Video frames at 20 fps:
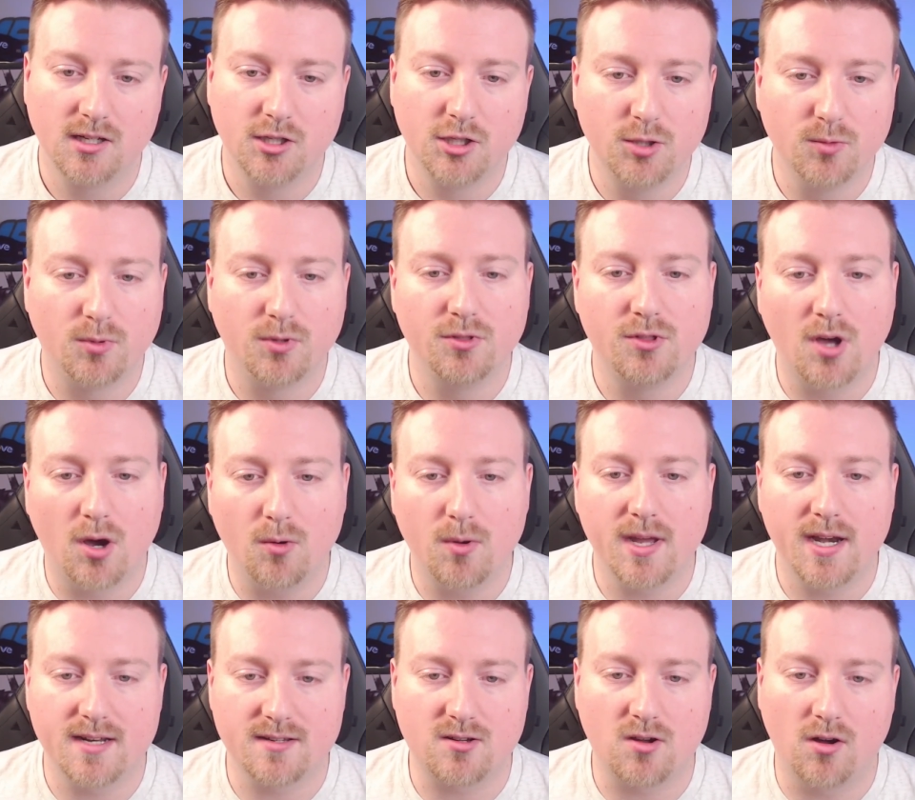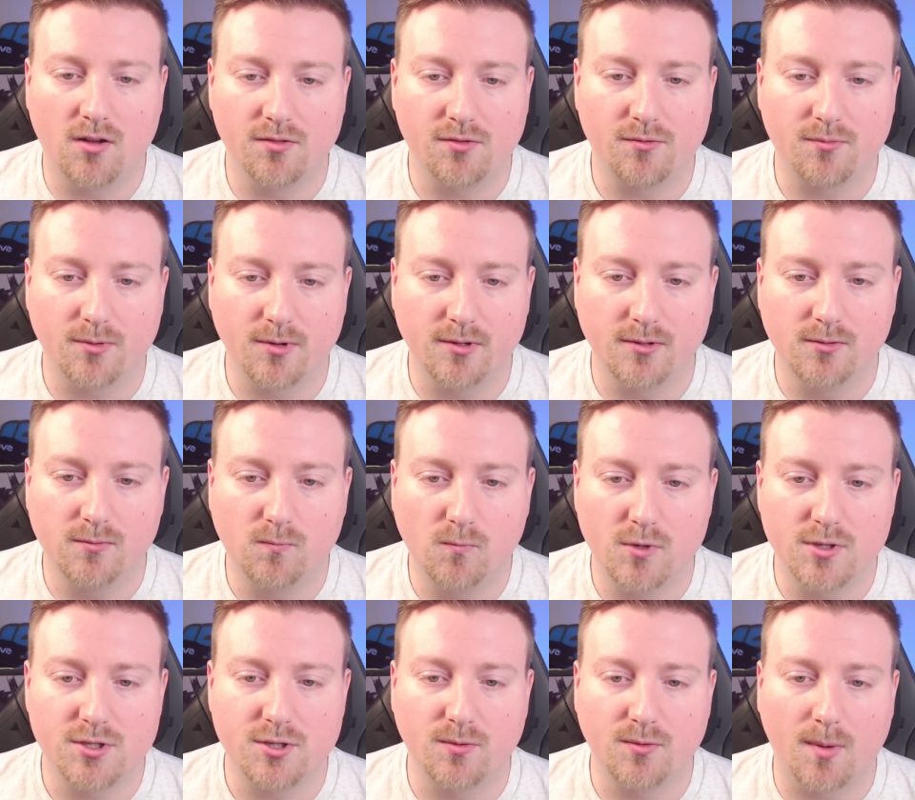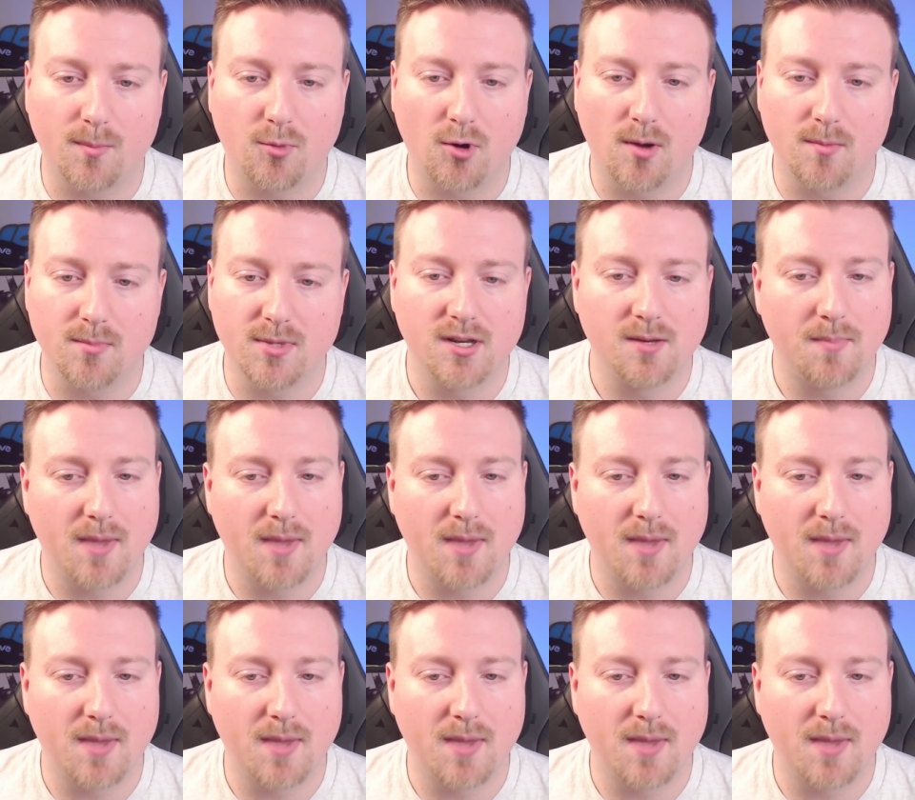You will know it has gone through once you are prompted